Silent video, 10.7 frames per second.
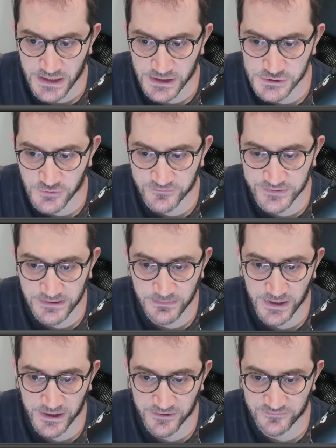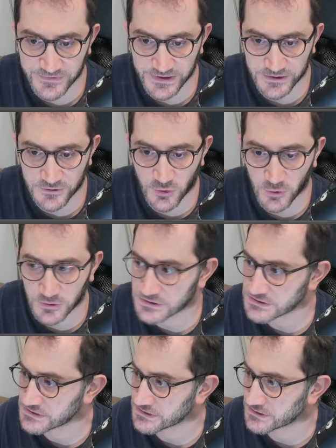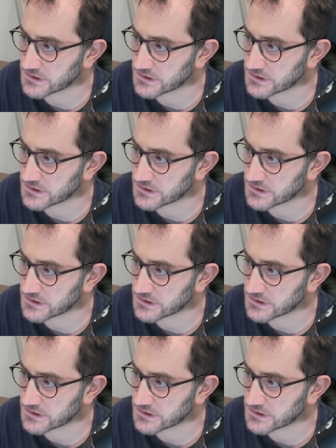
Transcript: Each of them have their colors